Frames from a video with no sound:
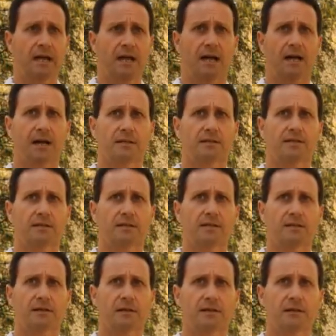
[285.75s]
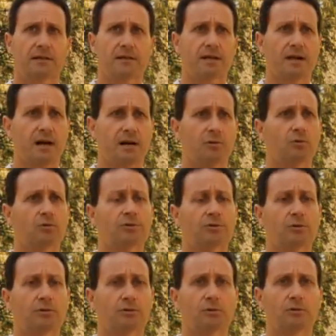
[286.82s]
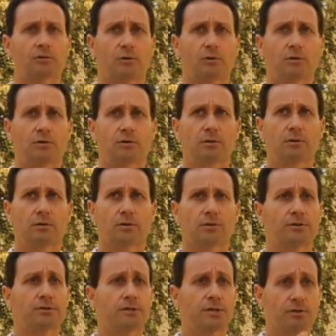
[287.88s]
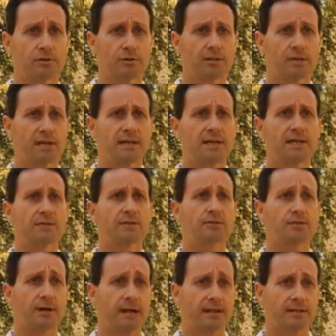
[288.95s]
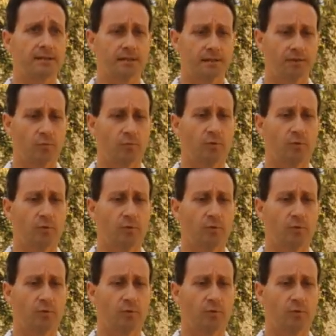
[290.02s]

and they are also continuously interacting